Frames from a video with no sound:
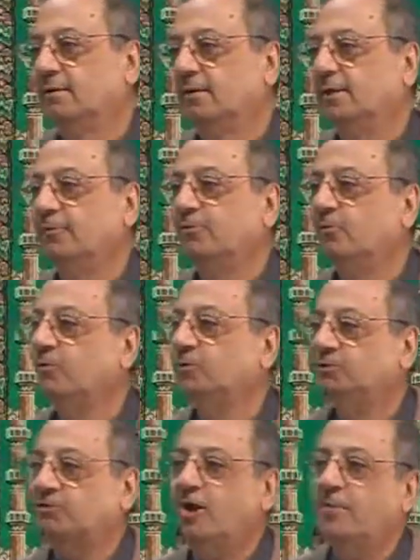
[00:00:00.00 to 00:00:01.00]
If you
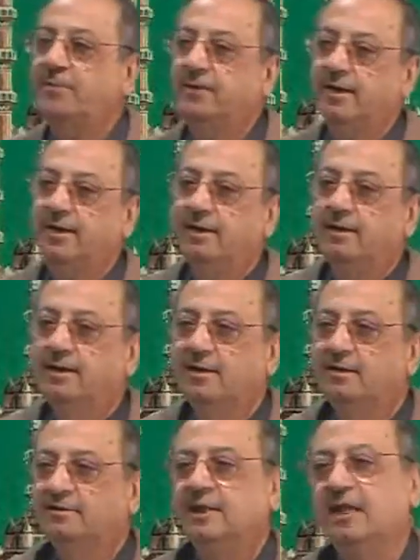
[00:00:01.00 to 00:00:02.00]
stop here,
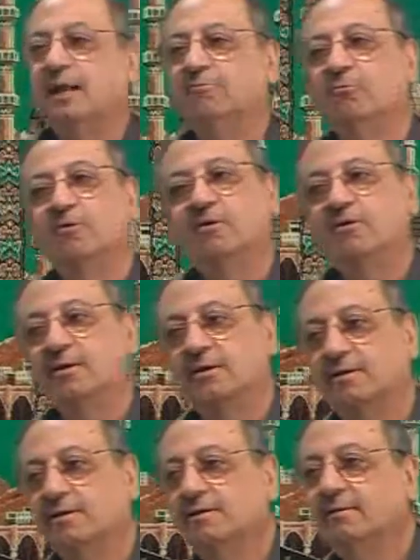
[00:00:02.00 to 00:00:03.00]
then I am wondering.
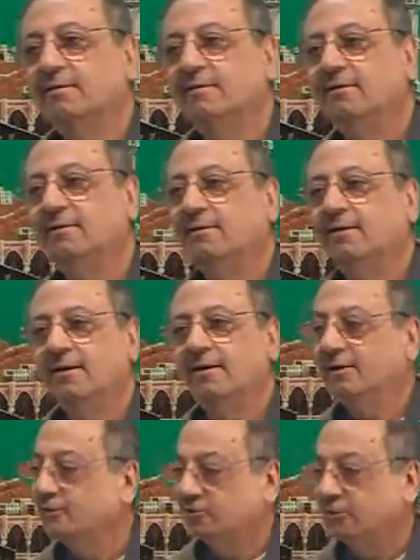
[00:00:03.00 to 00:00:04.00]

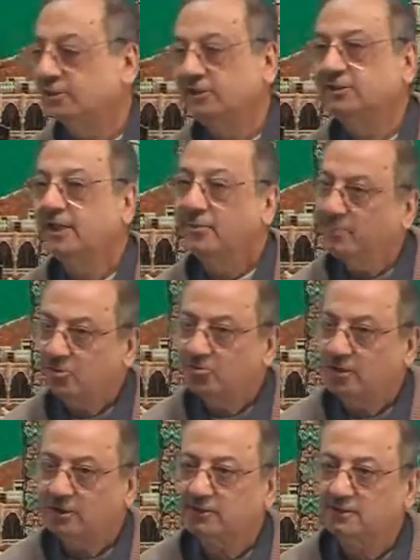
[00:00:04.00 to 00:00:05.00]
So it is
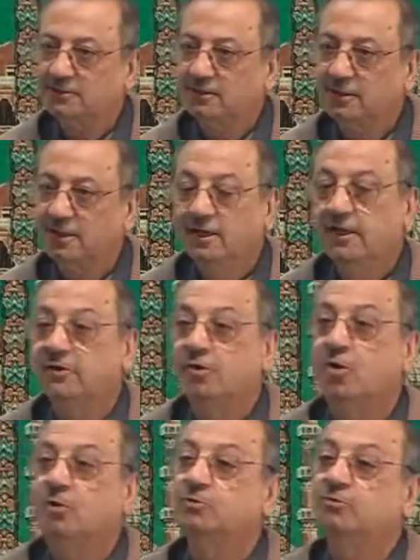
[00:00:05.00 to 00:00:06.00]
ambiguous.
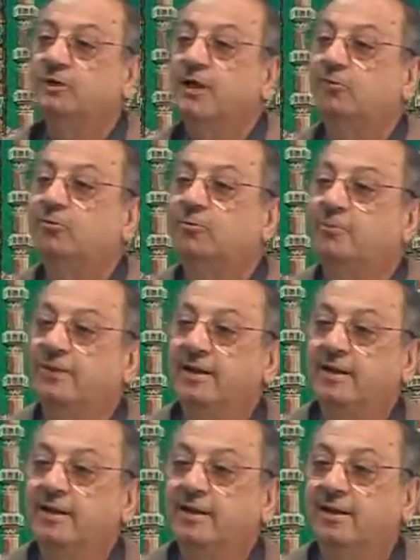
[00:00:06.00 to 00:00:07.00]
Now we have to
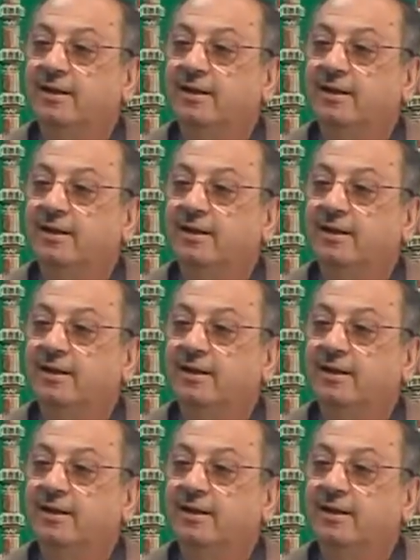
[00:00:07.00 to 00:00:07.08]
bring